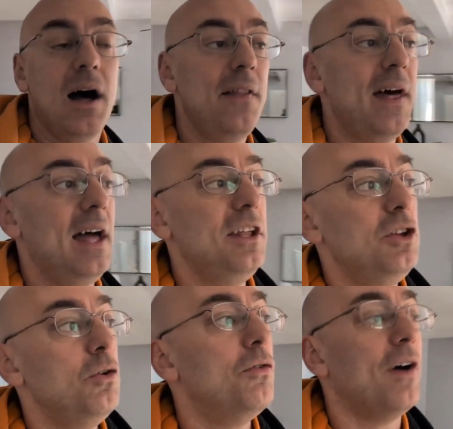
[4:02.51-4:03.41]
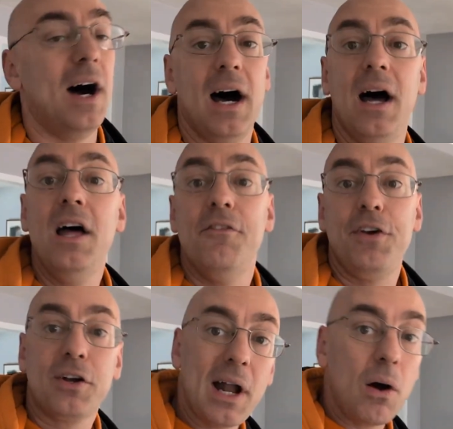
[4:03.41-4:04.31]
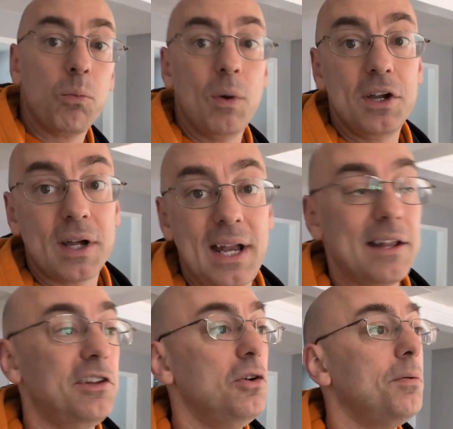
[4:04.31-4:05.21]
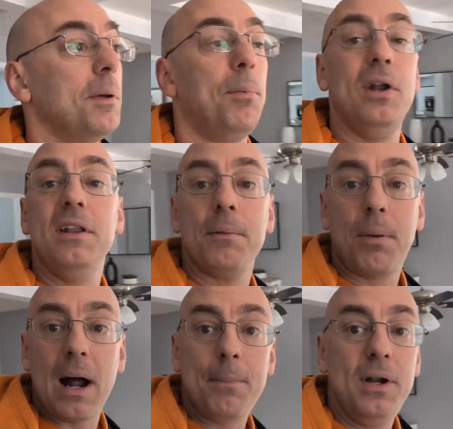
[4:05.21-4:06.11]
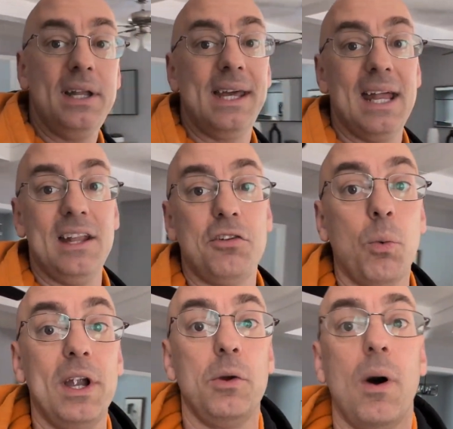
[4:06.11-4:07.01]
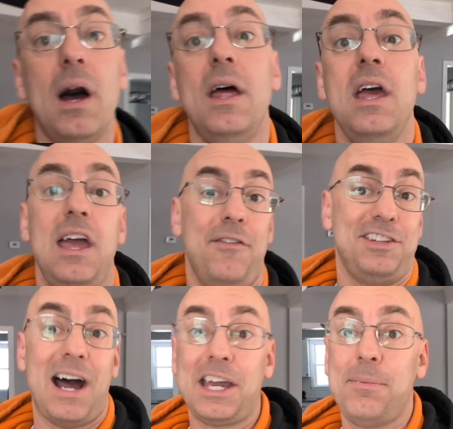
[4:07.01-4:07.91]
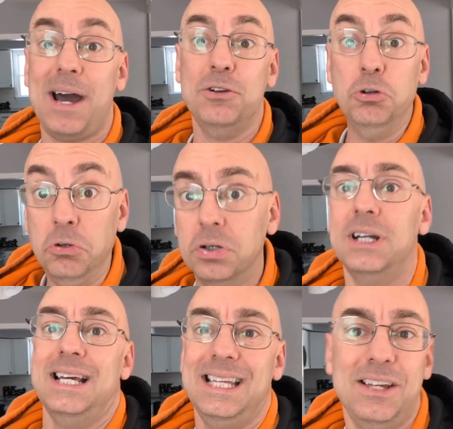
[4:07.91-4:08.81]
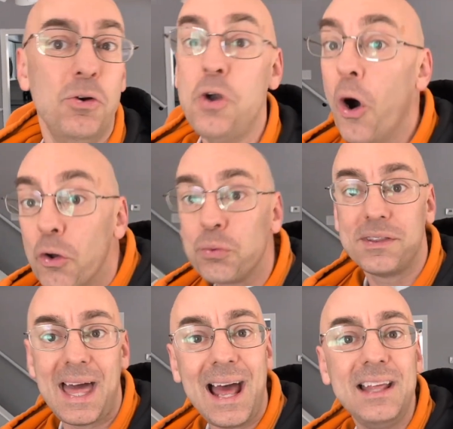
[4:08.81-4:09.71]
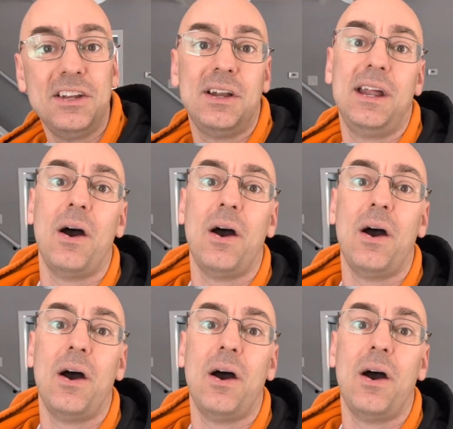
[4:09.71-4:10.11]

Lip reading: that you've figured out what you're going to have to do to put in the property to get it to where you want. If it's occupied, who knows with that?